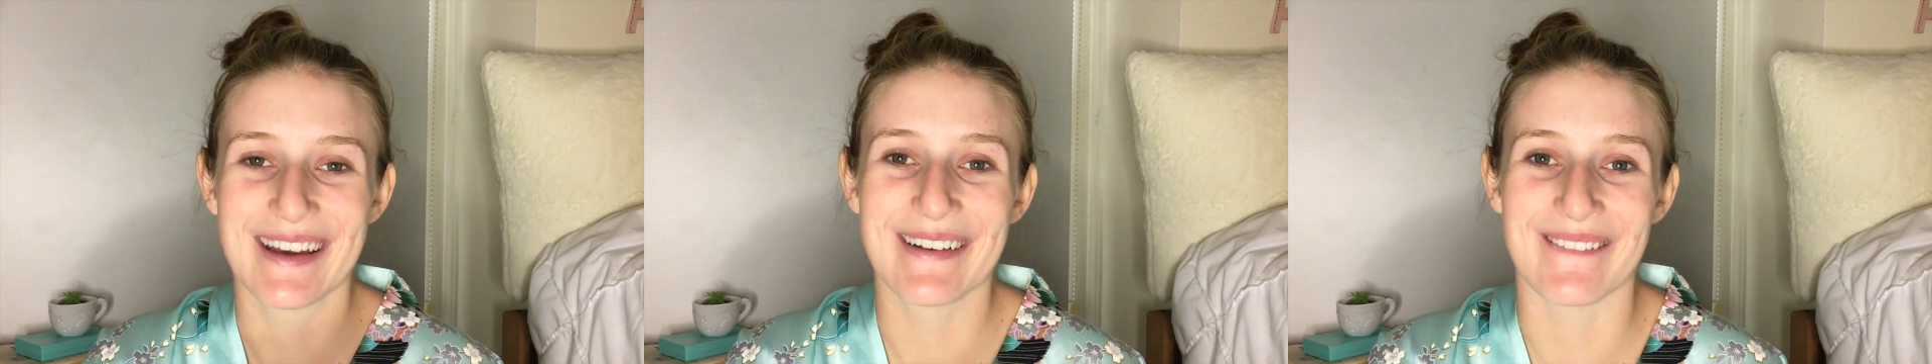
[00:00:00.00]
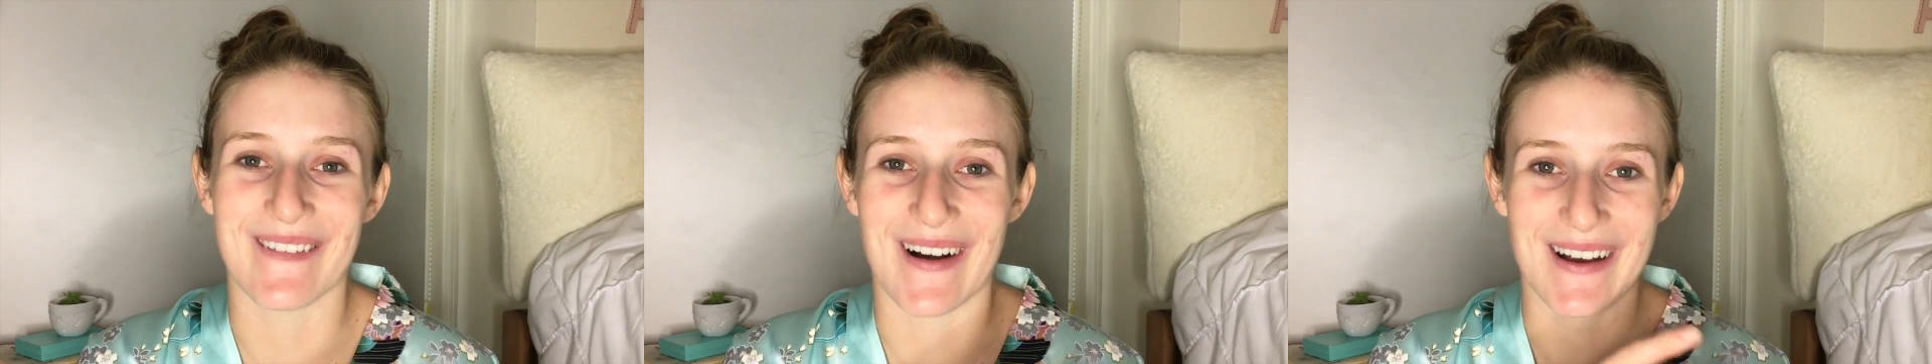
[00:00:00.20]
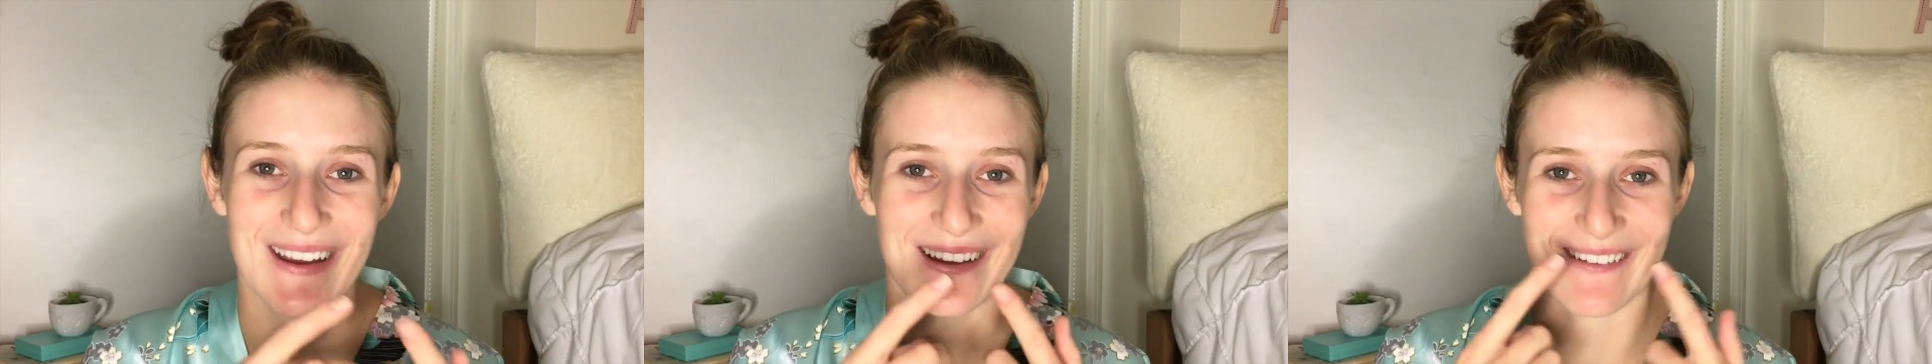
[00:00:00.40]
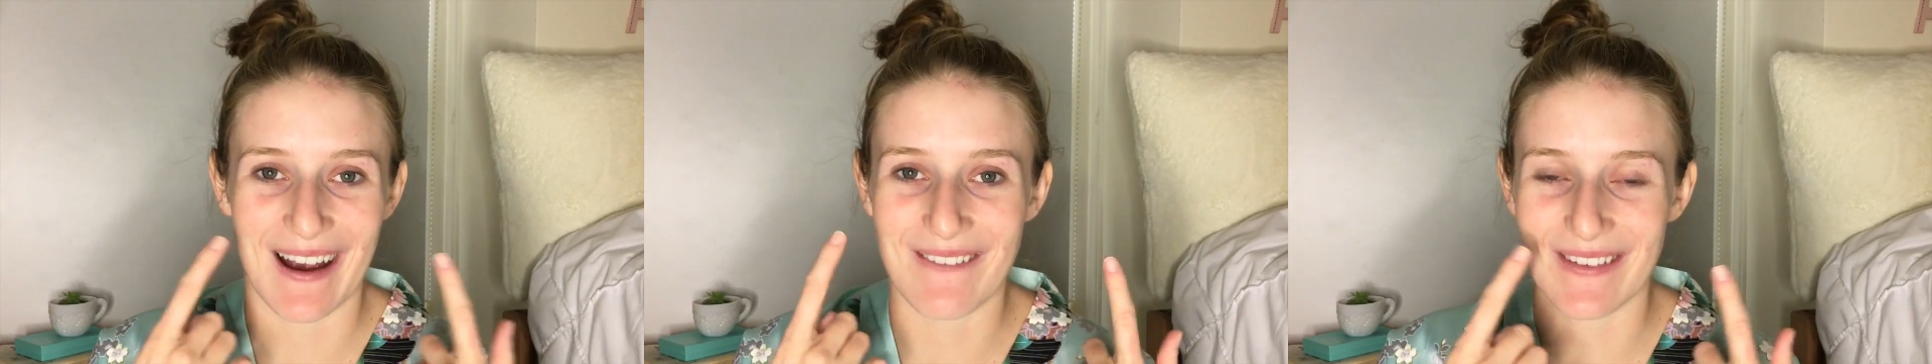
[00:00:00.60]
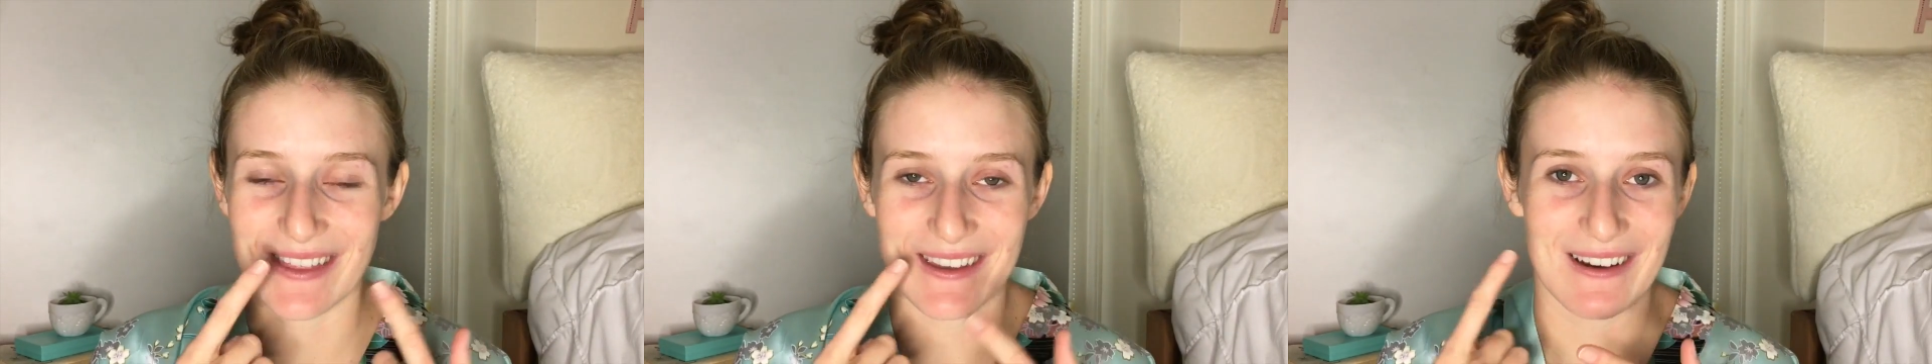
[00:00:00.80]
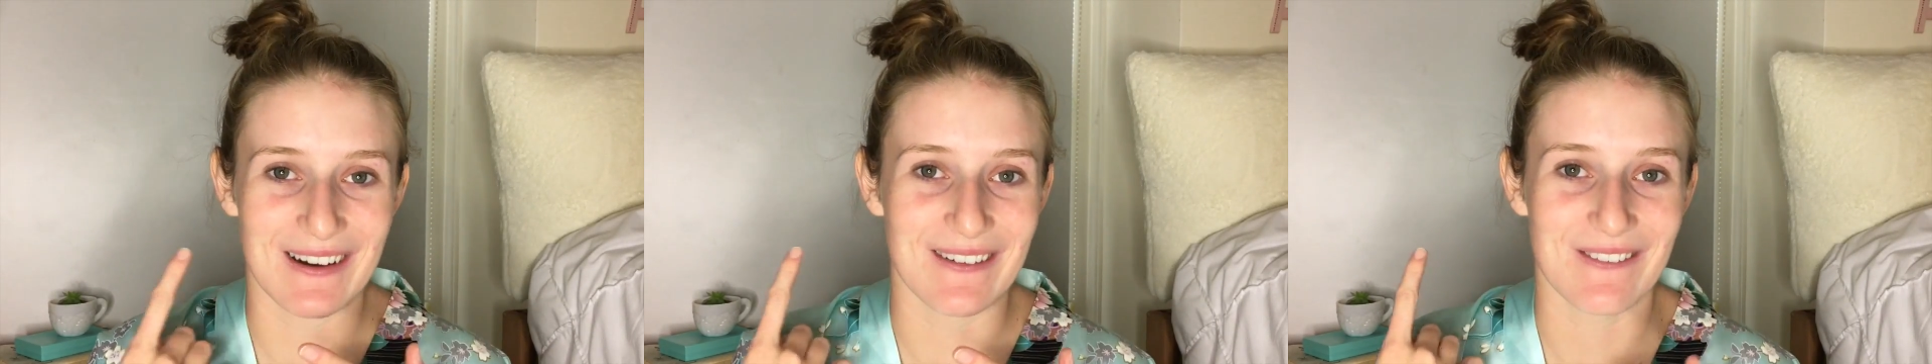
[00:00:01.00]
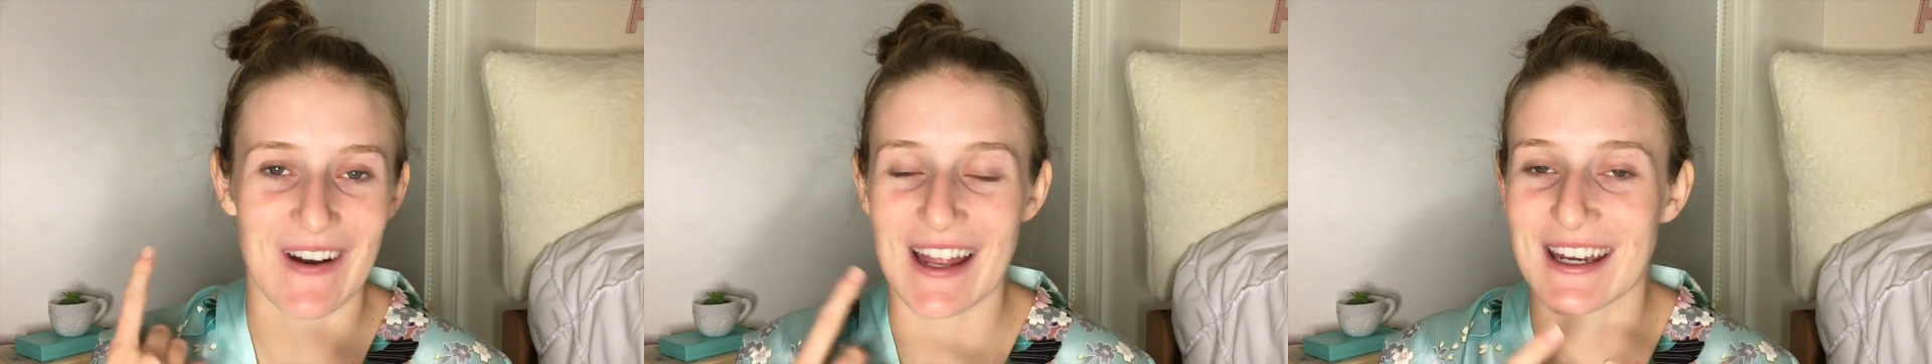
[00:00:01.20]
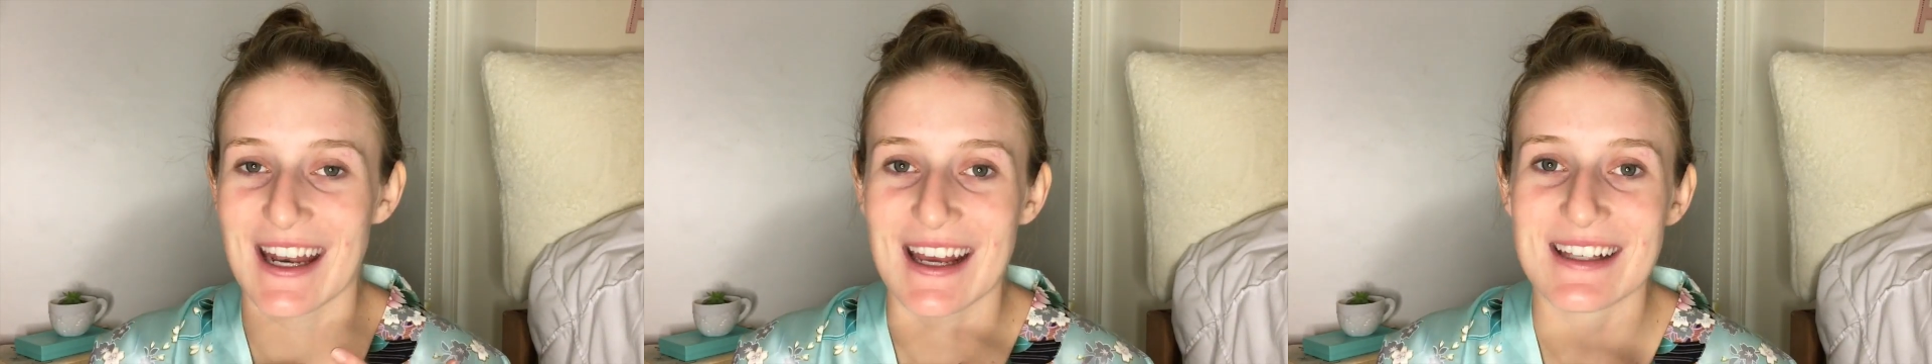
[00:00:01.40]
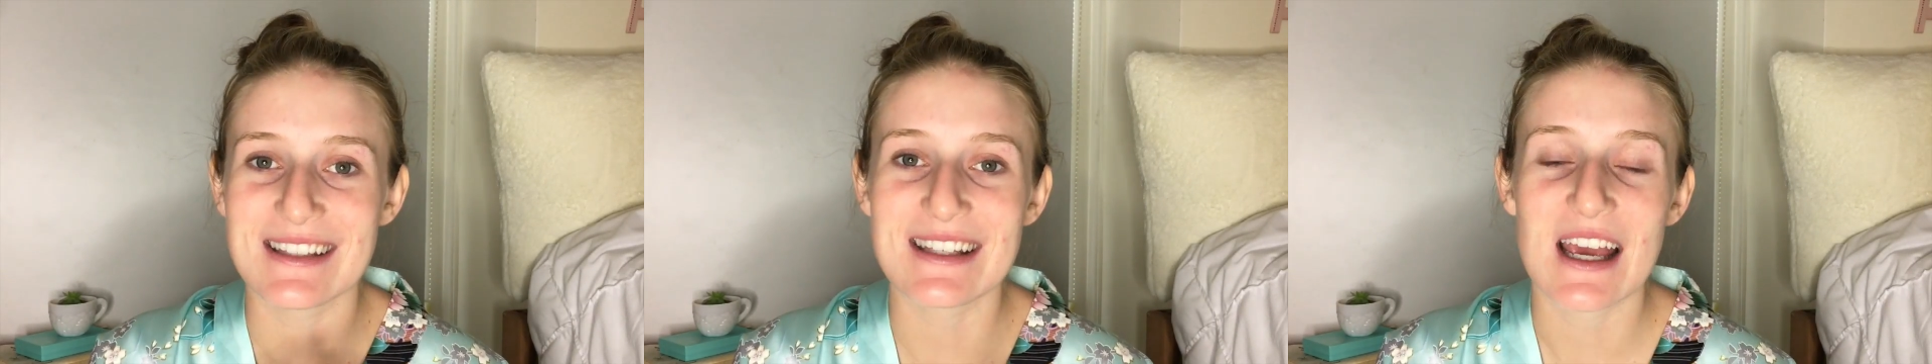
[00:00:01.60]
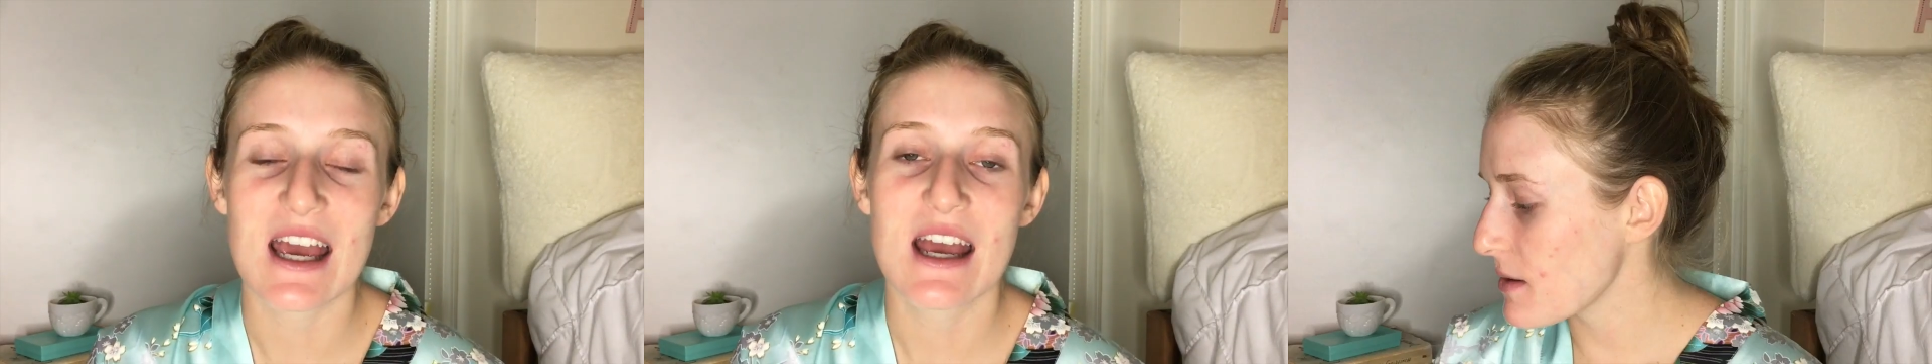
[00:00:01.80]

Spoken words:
walking around with your redness.